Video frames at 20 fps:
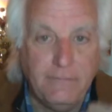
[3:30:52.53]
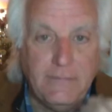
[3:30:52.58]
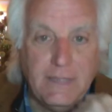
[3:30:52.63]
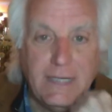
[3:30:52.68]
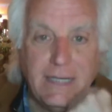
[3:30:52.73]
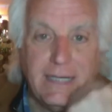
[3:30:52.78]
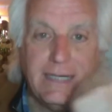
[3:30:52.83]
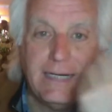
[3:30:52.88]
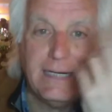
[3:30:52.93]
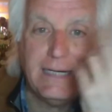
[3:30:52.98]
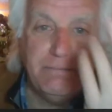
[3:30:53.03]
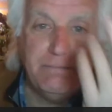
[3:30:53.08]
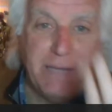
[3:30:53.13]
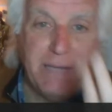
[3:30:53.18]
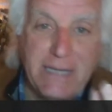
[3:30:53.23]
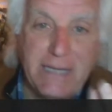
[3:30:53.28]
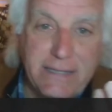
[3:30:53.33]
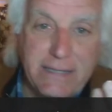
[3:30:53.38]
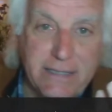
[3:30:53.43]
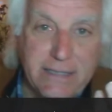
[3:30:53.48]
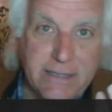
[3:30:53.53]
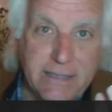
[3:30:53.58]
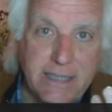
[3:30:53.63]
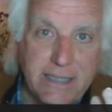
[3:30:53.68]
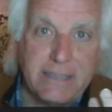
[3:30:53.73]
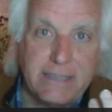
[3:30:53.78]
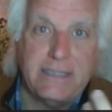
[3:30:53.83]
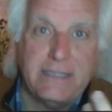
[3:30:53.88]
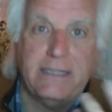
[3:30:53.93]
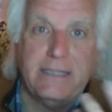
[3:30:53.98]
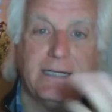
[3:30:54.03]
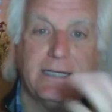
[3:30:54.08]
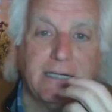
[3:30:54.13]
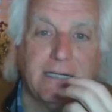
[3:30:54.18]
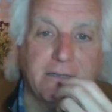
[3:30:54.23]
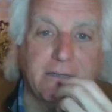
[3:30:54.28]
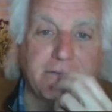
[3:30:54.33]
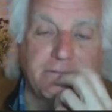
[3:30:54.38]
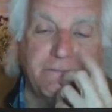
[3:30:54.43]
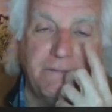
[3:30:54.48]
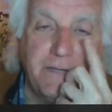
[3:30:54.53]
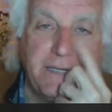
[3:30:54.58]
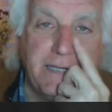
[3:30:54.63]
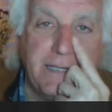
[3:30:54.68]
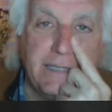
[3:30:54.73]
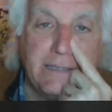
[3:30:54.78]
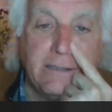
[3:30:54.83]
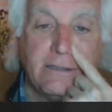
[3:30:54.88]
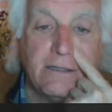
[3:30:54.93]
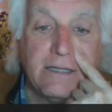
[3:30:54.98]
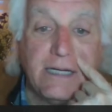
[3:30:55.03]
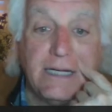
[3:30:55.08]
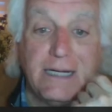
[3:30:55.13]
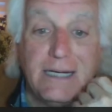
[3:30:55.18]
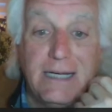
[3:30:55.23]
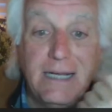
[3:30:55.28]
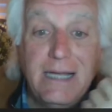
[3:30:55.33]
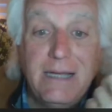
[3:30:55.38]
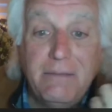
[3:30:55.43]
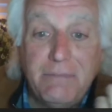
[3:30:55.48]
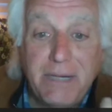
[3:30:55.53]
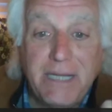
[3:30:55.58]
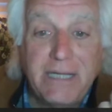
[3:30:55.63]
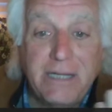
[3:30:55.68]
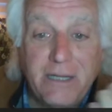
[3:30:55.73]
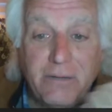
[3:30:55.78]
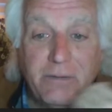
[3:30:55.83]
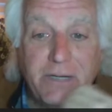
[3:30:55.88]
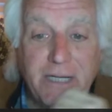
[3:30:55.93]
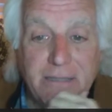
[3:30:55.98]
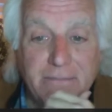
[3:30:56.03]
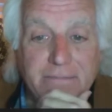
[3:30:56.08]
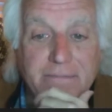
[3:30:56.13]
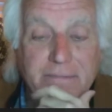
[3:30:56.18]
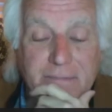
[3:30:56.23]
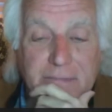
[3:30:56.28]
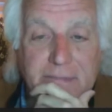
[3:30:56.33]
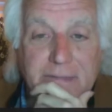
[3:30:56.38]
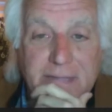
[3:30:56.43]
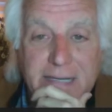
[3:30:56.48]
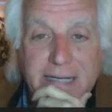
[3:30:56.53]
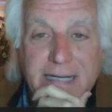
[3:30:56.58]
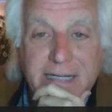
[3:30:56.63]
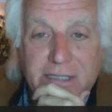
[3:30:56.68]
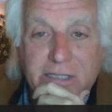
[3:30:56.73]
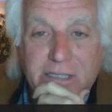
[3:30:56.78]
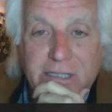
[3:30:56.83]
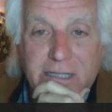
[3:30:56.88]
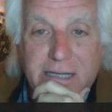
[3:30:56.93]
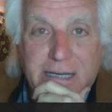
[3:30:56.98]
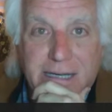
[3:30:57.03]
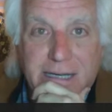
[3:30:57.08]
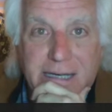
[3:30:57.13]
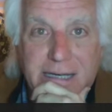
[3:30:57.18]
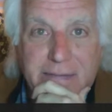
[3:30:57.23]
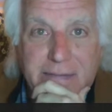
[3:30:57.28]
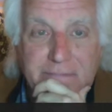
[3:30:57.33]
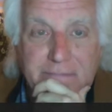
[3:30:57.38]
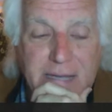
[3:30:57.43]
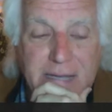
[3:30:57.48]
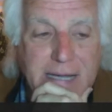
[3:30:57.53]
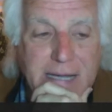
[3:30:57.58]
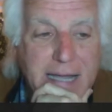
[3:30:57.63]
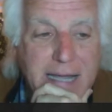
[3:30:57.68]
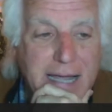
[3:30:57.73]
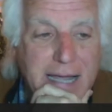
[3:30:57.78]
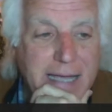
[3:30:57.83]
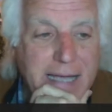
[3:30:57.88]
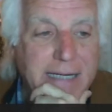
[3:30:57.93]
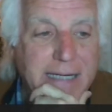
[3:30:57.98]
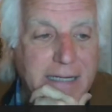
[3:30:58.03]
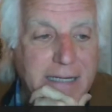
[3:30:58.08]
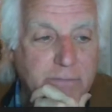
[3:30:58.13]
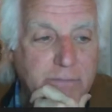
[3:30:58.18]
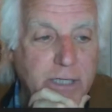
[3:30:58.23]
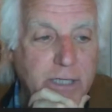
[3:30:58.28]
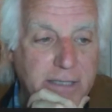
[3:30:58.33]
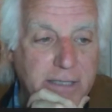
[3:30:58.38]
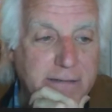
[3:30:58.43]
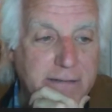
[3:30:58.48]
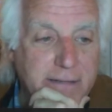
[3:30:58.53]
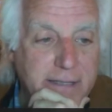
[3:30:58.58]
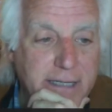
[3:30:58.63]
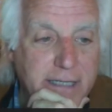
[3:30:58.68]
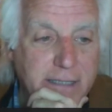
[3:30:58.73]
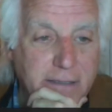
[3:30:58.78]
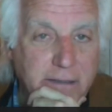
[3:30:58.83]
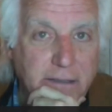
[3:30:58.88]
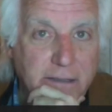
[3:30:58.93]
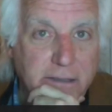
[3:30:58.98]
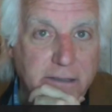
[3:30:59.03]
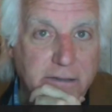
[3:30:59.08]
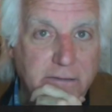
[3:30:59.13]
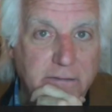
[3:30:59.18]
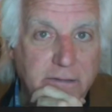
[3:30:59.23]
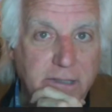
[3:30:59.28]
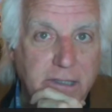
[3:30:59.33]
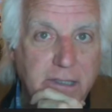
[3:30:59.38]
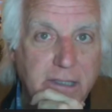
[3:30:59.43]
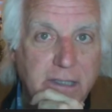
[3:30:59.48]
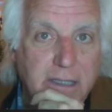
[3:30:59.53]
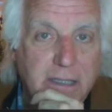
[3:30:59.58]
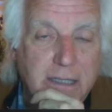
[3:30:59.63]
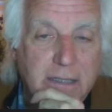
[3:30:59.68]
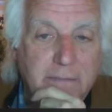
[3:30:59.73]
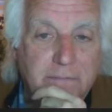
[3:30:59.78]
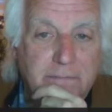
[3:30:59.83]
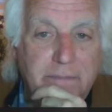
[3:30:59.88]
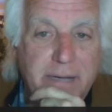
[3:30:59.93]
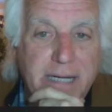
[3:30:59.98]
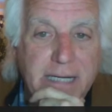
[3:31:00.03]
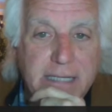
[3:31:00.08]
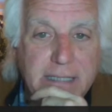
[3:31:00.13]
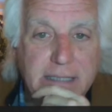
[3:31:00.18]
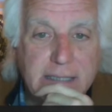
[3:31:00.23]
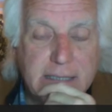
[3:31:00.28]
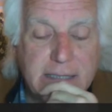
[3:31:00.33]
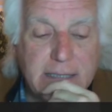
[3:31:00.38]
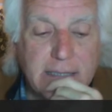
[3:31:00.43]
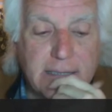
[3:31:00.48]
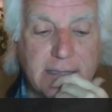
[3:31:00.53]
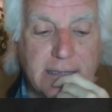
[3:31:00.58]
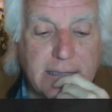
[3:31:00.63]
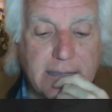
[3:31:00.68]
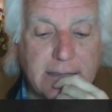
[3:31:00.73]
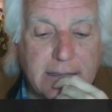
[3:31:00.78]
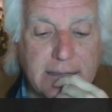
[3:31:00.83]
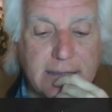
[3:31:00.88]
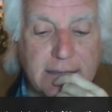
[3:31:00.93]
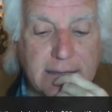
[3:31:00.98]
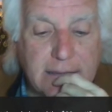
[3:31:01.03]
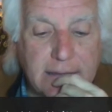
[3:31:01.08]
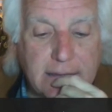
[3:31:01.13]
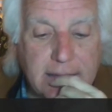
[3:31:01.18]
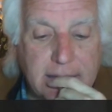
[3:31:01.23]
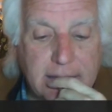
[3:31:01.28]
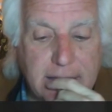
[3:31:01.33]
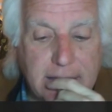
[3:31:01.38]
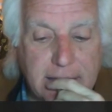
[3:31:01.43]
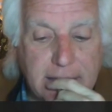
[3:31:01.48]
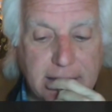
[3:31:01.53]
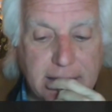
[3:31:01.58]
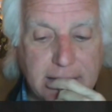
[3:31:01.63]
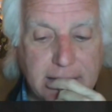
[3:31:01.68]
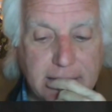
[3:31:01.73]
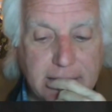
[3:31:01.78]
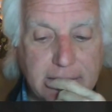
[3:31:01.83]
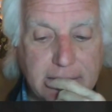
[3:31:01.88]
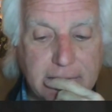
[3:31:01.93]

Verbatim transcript: and I paid the $60 fee and all that. But you know what? They actually came. And I really think, Lou, based on uh,